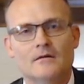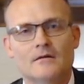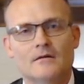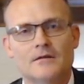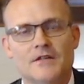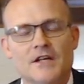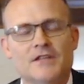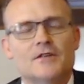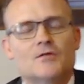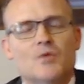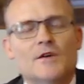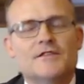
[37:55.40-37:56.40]

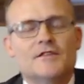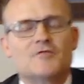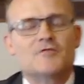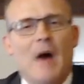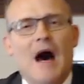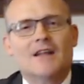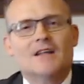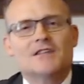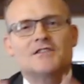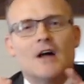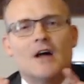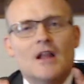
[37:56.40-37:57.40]
Jesus was the
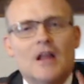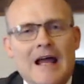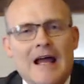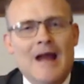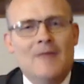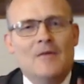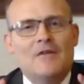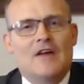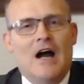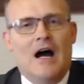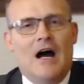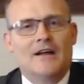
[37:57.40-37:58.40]
spotless Lamb of
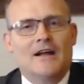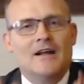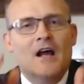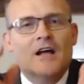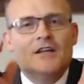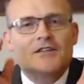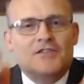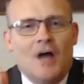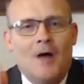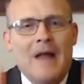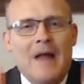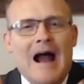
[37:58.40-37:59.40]
God, and
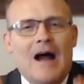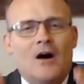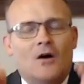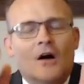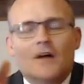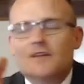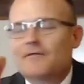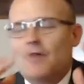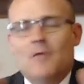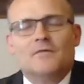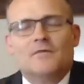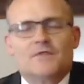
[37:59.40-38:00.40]
somehow,
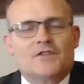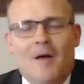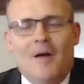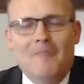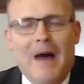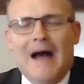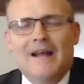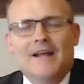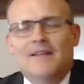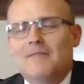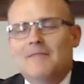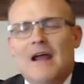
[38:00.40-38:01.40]
from somebody
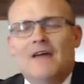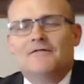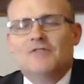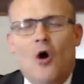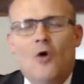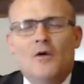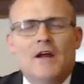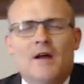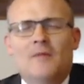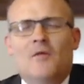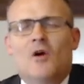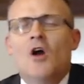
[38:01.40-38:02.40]
that may have told
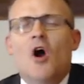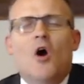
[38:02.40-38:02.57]
him or, or